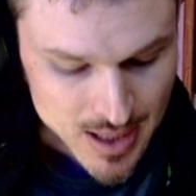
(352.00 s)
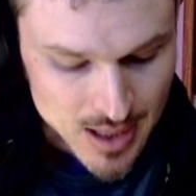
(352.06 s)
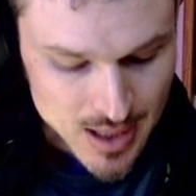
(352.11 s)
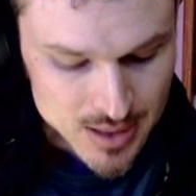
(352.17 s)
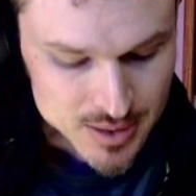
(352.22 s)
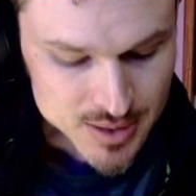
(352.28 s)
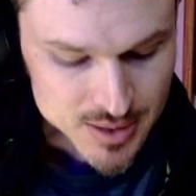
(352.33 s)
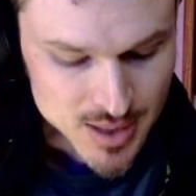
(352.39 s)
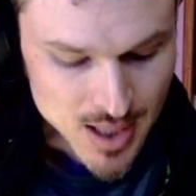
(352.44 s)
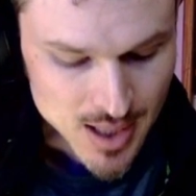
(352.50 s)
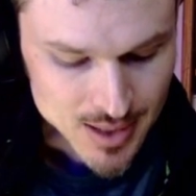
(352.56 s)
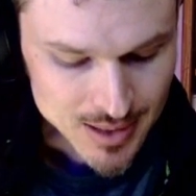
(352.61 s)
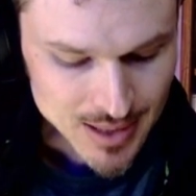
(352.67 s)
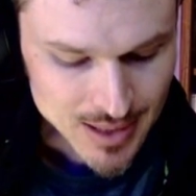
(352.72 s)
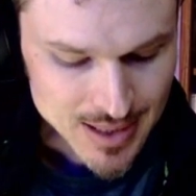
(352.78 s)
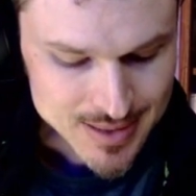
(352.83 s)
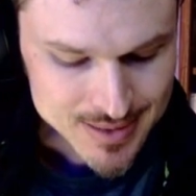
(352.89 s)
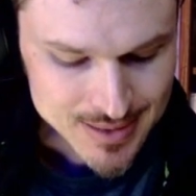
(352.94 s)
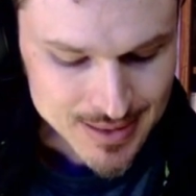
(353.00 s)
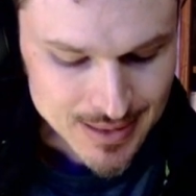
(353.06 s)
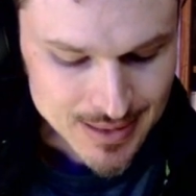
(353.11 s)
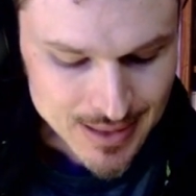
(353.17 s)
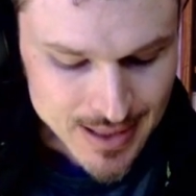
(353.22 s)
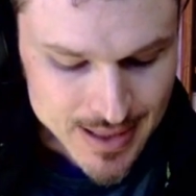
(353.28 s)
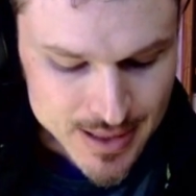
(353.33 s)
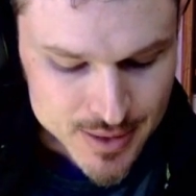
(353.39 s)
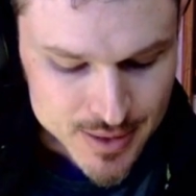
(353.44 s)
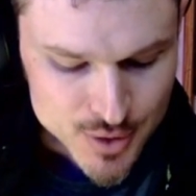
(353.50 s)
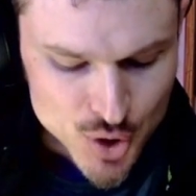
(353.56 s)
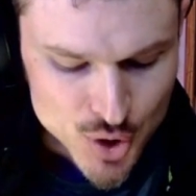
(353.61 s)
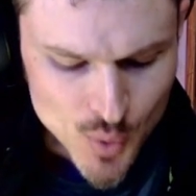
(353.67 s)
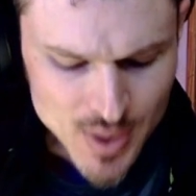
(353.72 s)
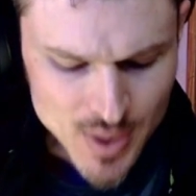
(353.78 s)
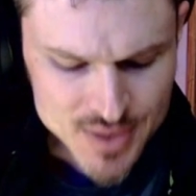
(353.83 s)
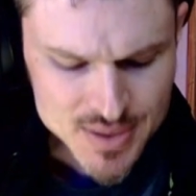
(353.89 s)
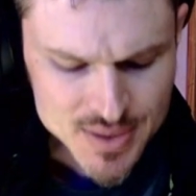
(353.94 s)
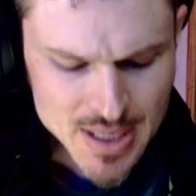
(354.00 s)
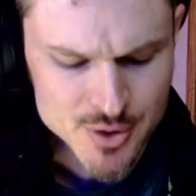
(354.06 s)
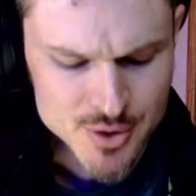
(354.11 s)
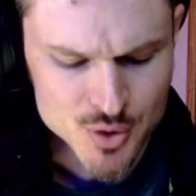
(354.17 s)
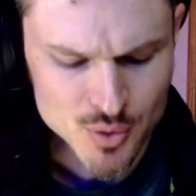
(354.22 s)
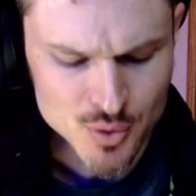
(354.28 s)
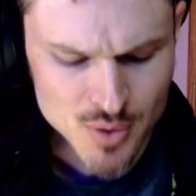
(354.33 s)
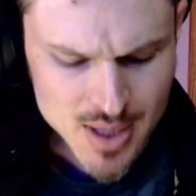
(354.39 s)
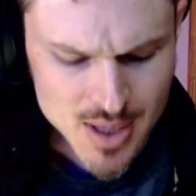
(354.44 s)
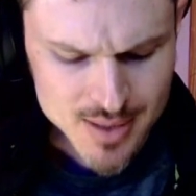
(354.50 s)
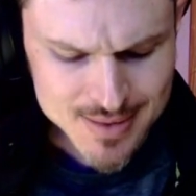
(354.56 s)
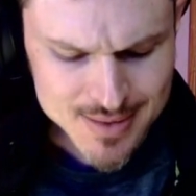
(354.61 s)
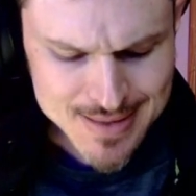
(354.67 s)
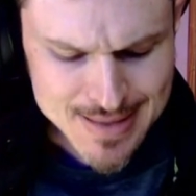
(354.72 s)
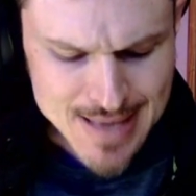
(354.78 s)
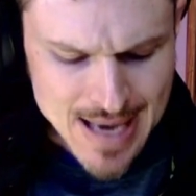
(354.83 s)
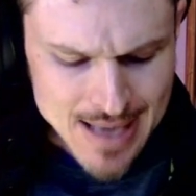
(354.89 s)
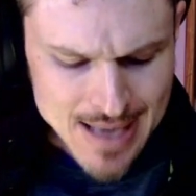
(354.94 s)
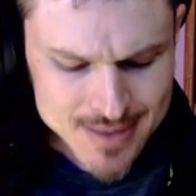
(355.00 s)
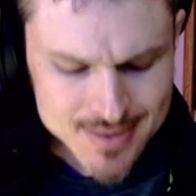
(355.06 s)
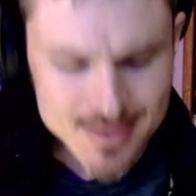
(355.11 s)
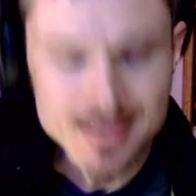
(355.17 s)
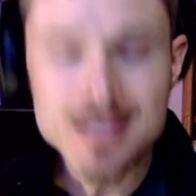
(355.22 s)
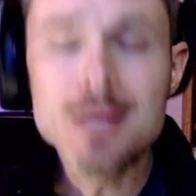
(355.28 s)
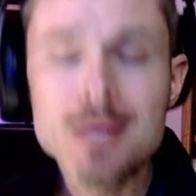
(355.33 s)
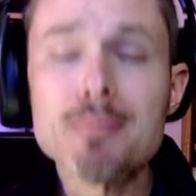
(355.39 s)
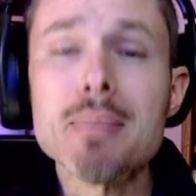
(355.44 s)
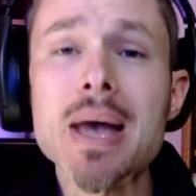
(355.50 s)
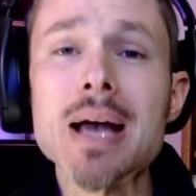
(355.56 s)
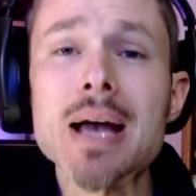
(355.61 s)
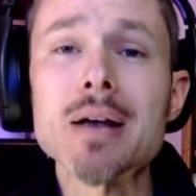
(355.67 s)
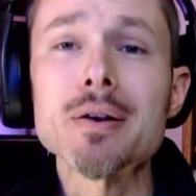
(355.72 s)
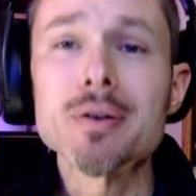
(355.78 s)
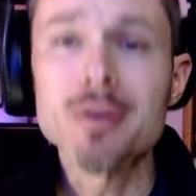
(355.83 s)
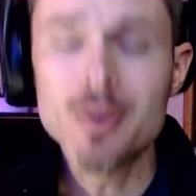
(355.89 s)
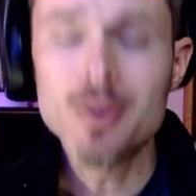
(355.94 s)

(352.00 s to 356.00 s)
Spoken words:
Don Leslie Lind, U.S. astronaut, NASA commander.